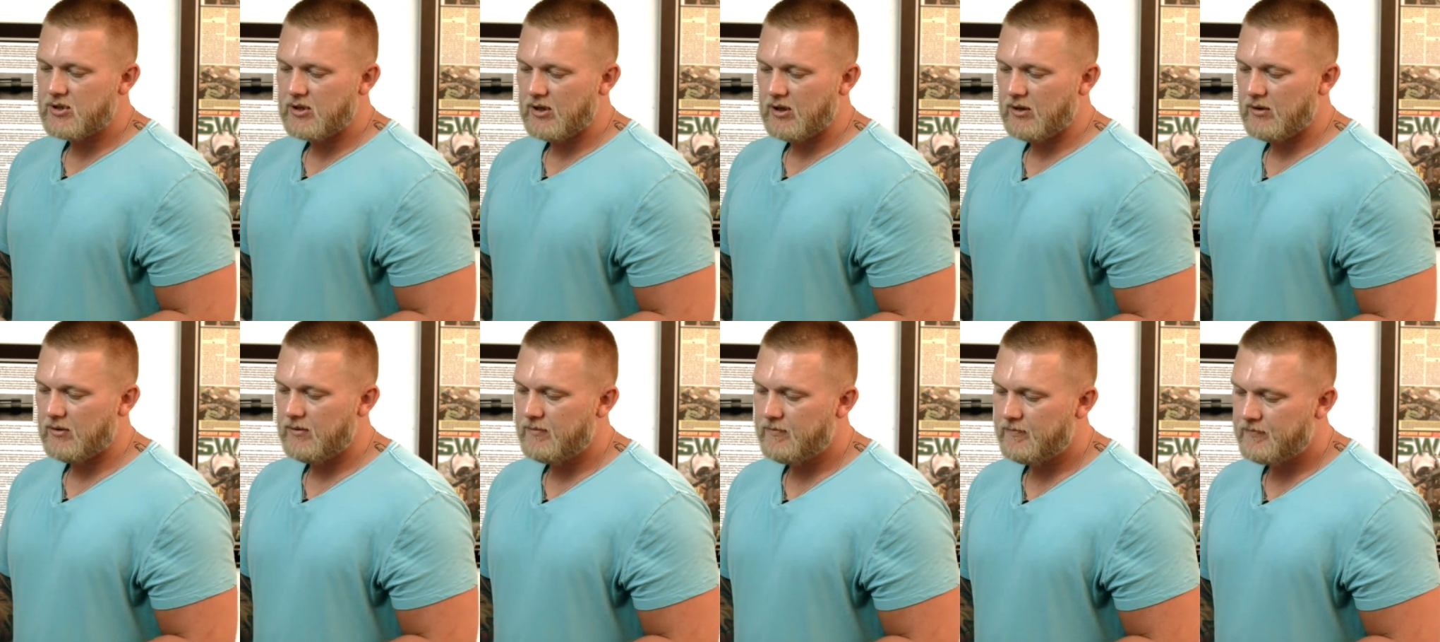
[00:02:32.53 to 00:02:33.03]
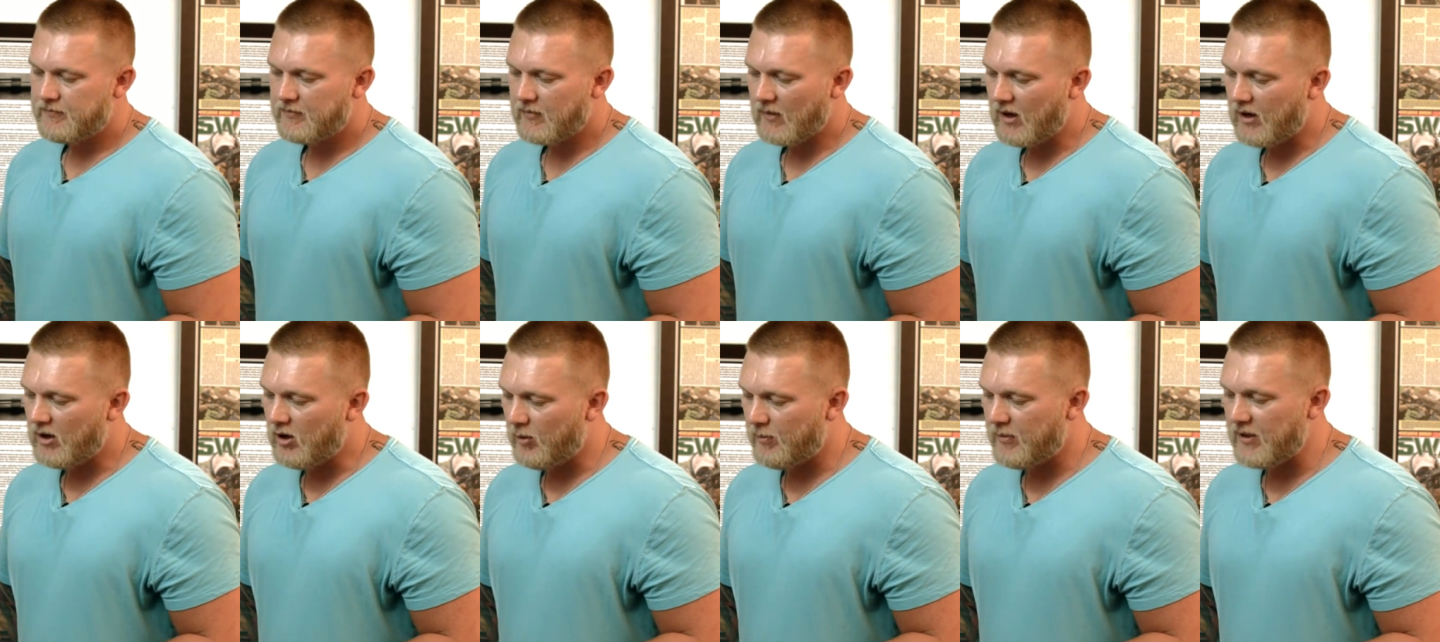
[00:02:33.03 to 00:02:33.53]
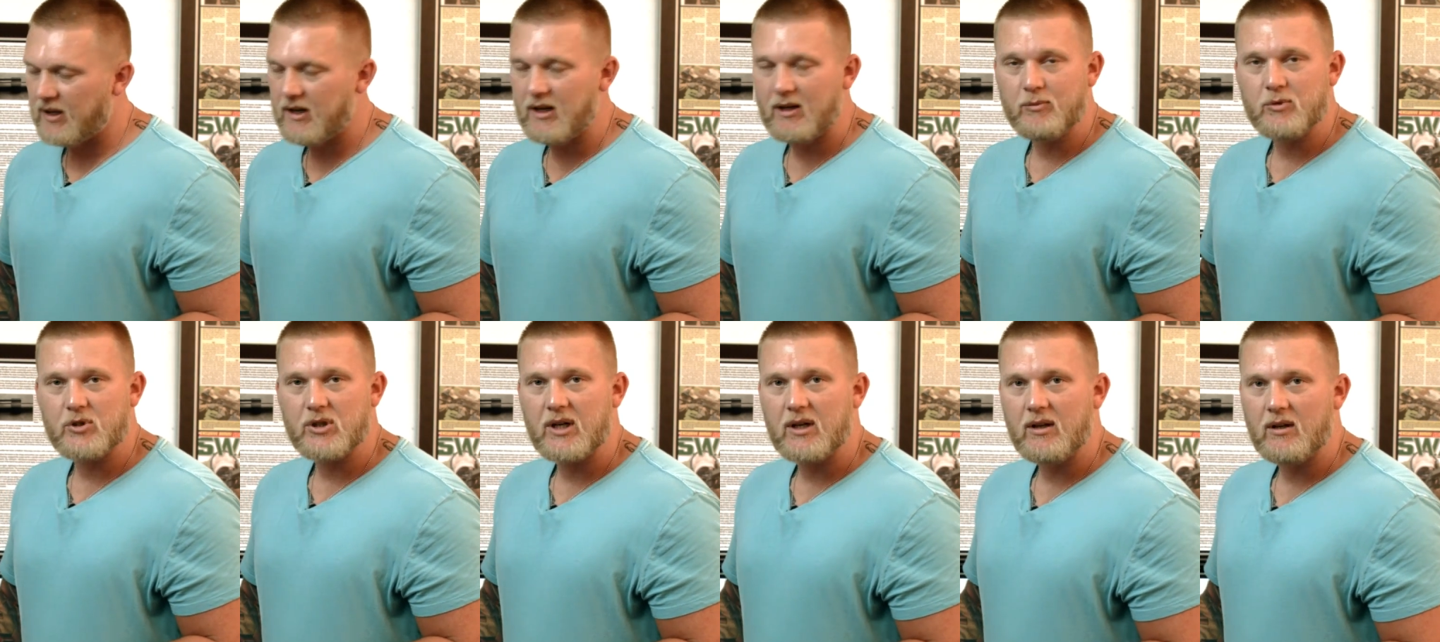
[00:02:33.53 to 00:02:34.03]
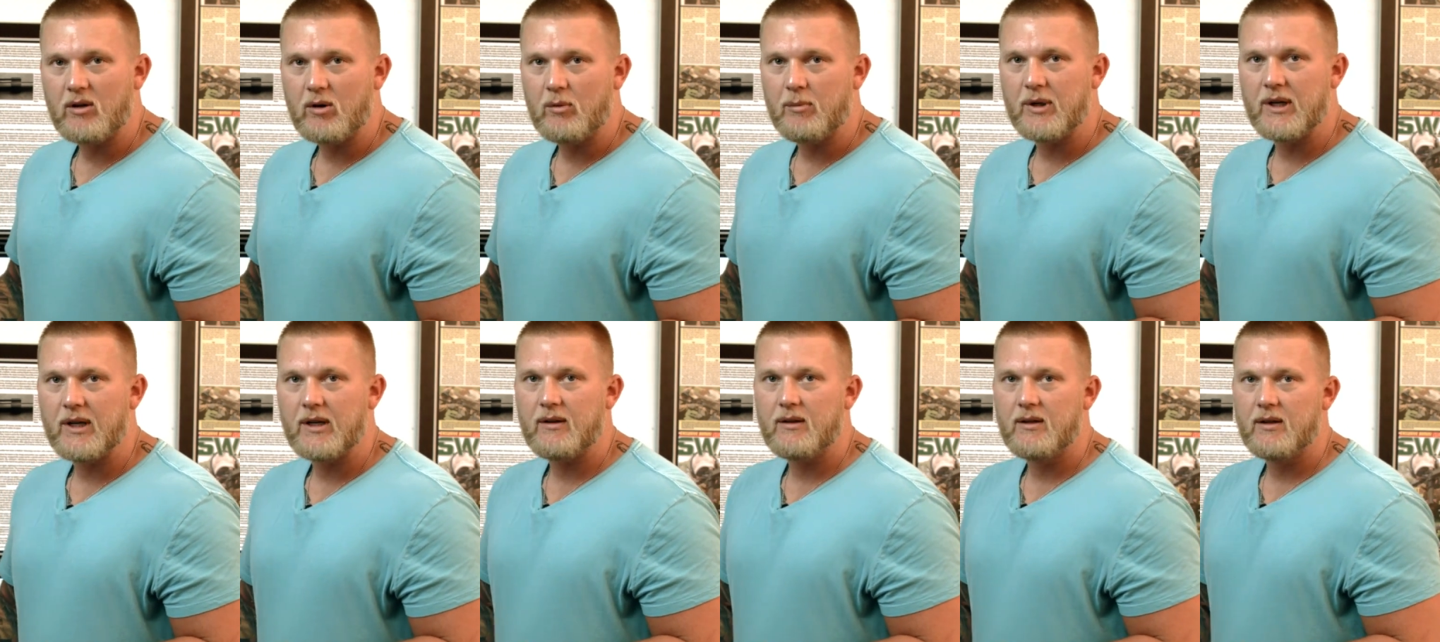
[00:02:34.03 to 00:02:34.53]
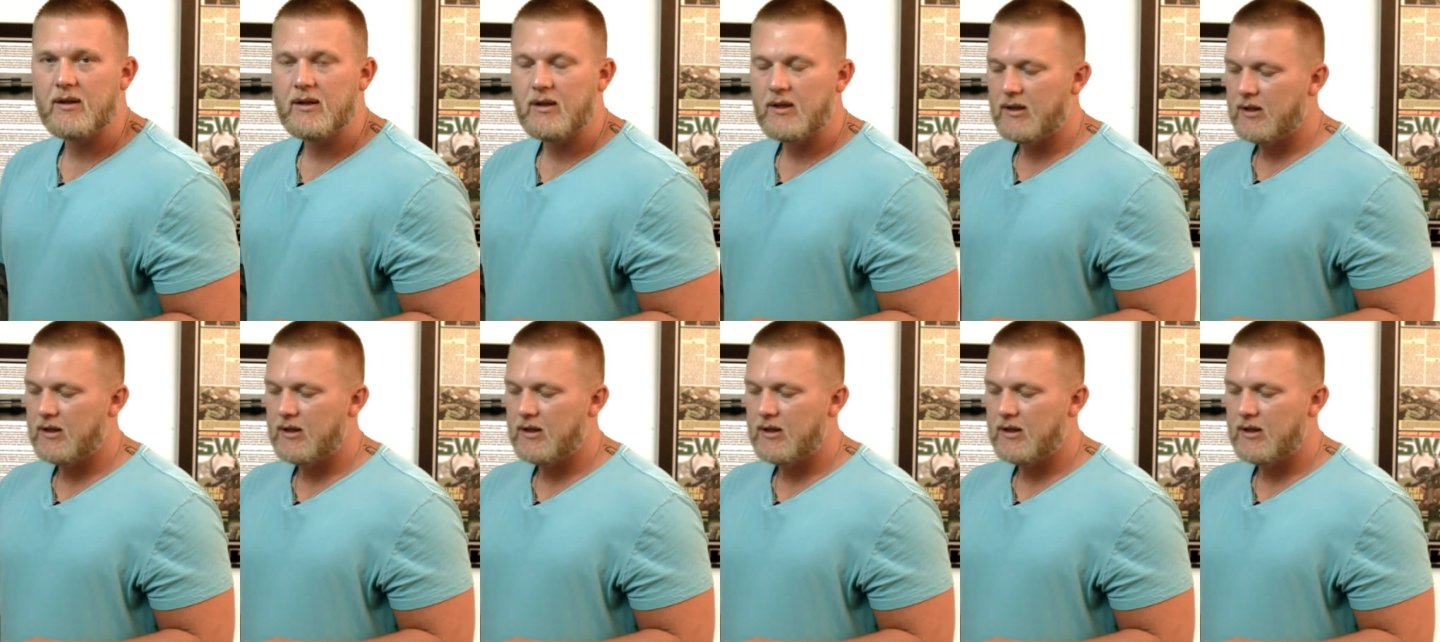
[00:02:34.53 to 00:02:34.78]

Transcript: So I hope that helped you out a little bit.